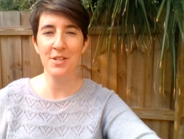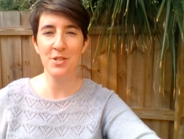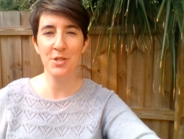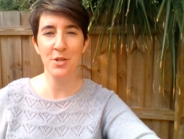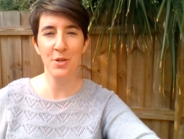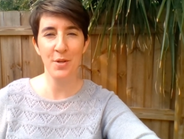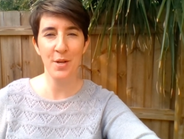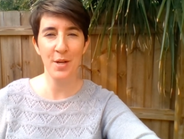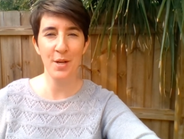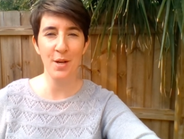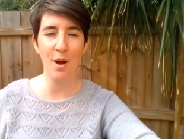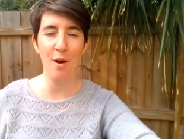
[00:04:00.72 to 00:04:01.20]

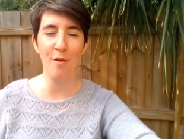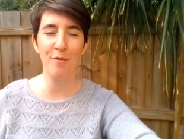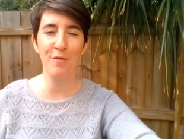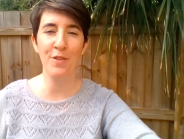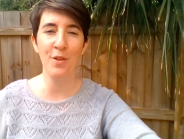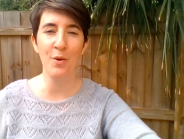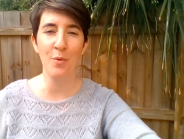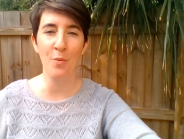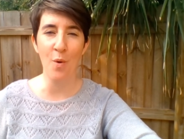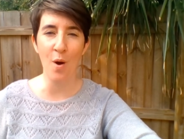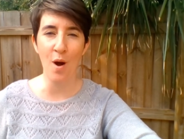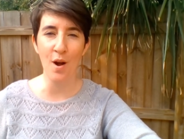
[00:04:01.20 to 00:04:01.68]
turning off
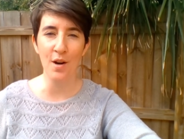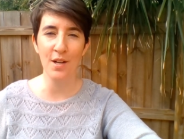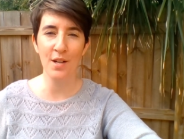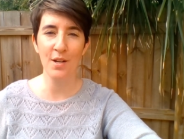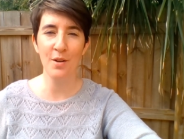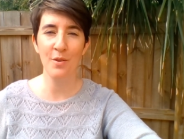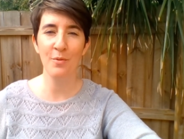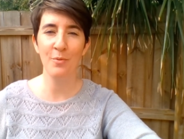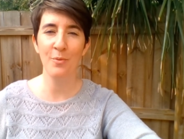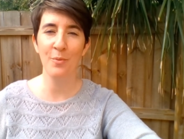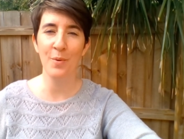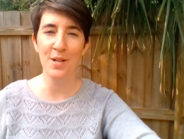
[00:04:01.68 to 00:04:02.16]
the
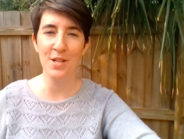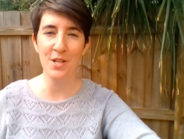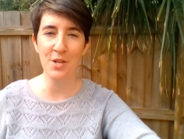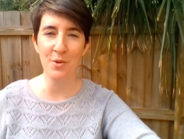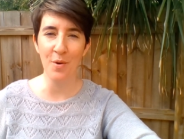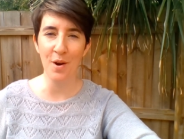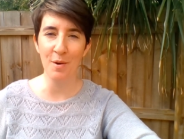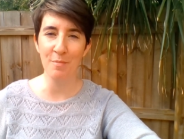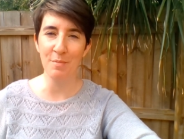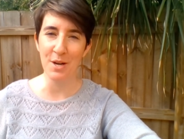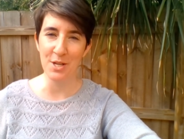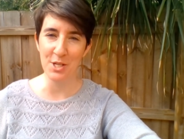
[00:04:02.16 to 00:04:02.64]
water when you
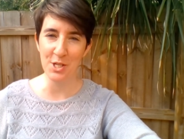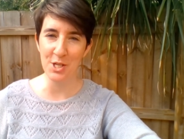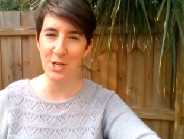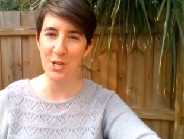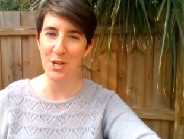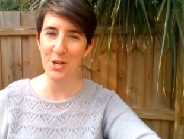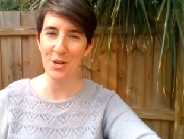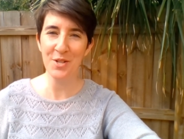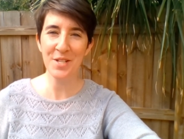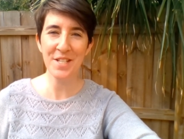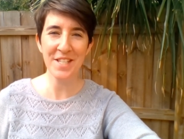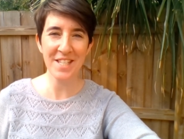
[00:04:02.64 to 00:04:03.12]
are brushing
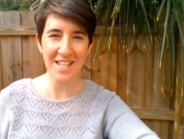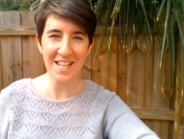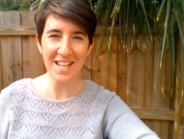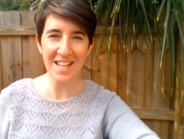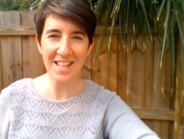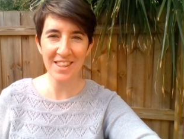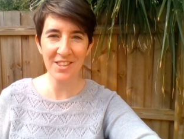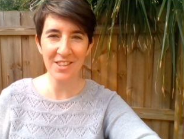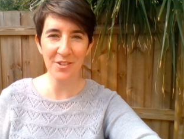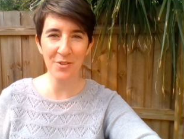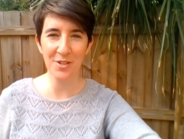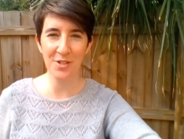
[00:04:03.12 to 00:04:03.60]
your
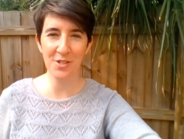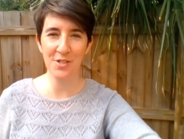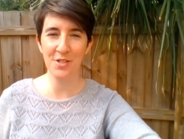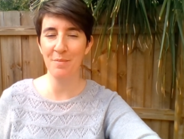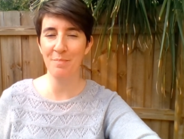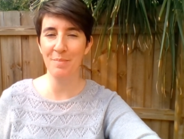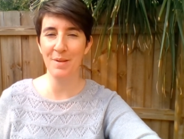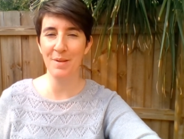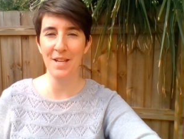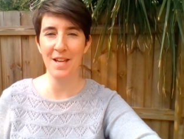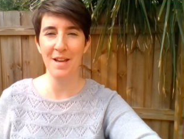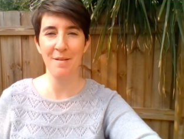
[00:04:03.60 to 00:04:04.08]
teeth or
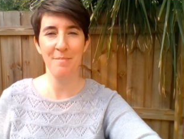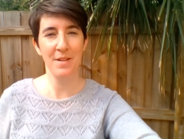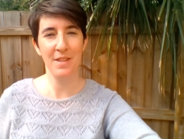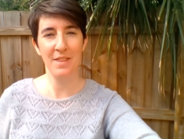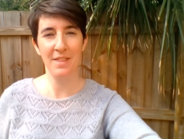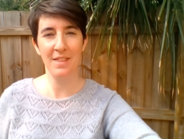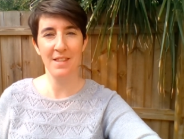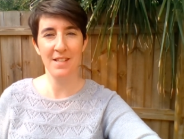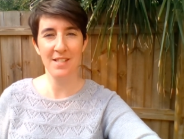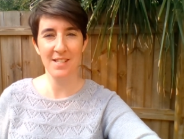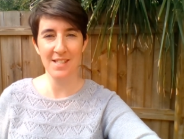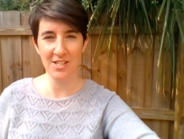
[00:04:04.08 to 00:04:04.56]
soaping up
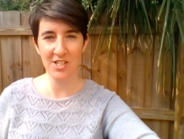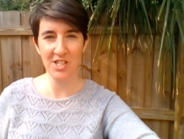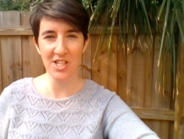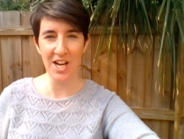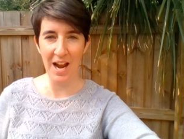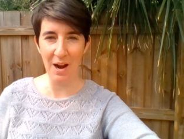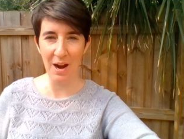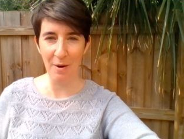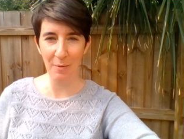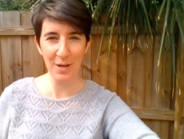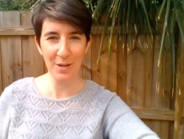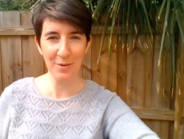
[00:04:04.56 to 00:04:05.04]
in the
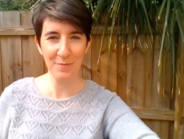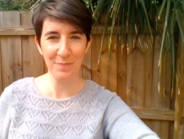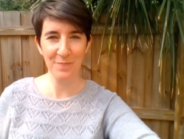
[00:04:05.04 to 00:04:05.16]
shower.